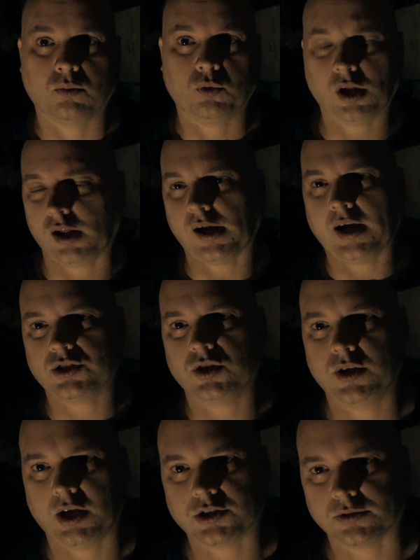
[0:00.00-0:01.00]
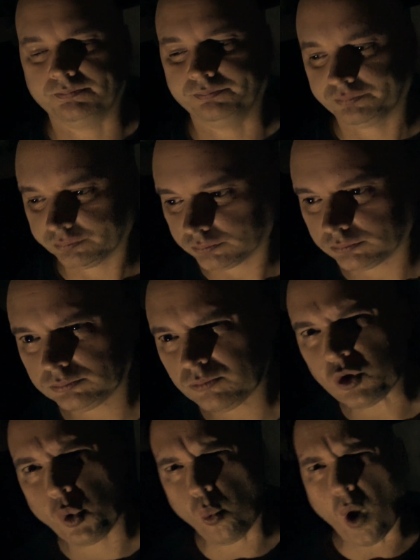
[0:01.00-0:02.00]
Well, I'll ask you this.
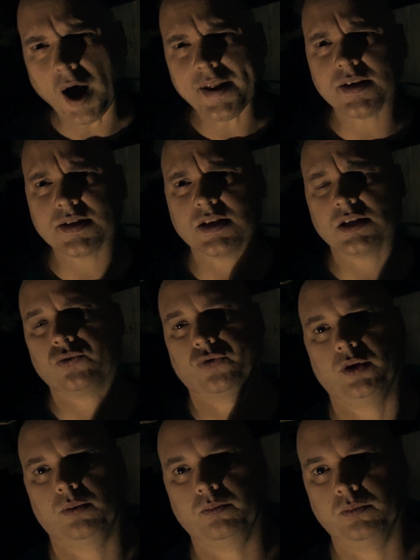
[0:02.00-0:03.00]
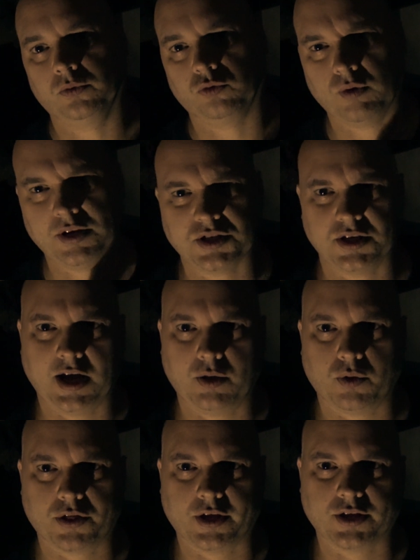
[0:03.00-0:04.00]
Why does this film resonate
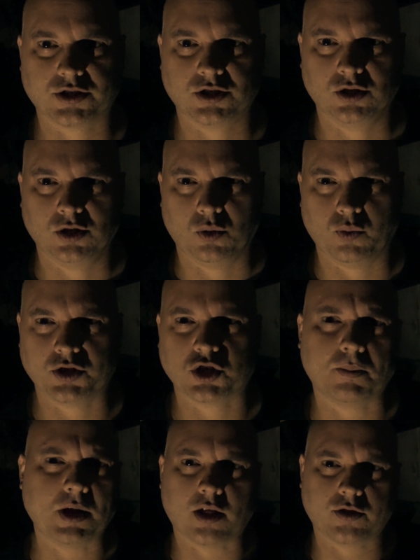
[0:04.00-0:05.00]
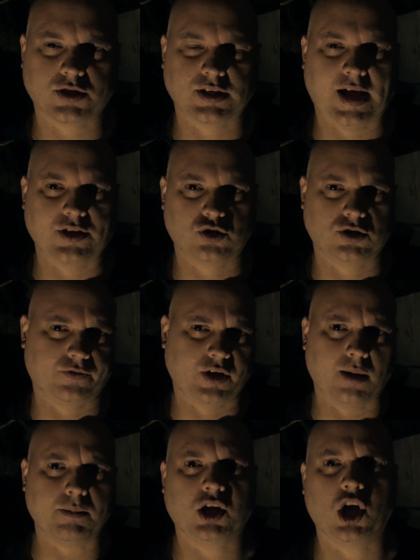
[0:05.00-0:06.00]
with us when so many other slashers have
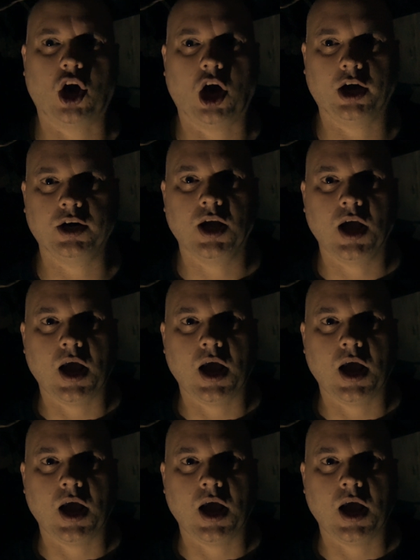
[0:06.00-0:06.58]
come and gone,